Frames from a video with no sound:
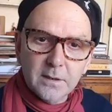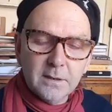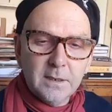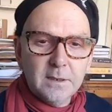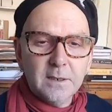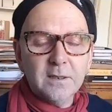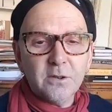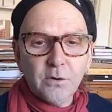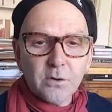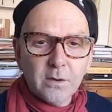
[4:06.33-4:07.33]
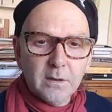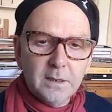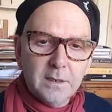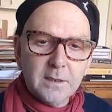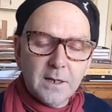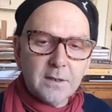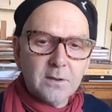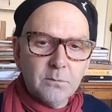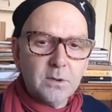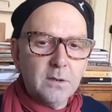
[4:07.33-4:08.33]
These things are in the text
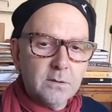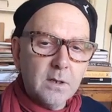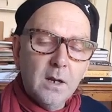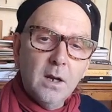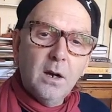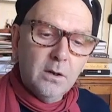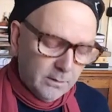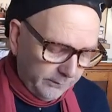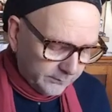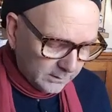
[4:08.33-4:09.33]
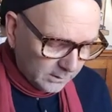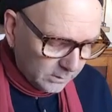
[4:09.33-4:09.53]
themselves are often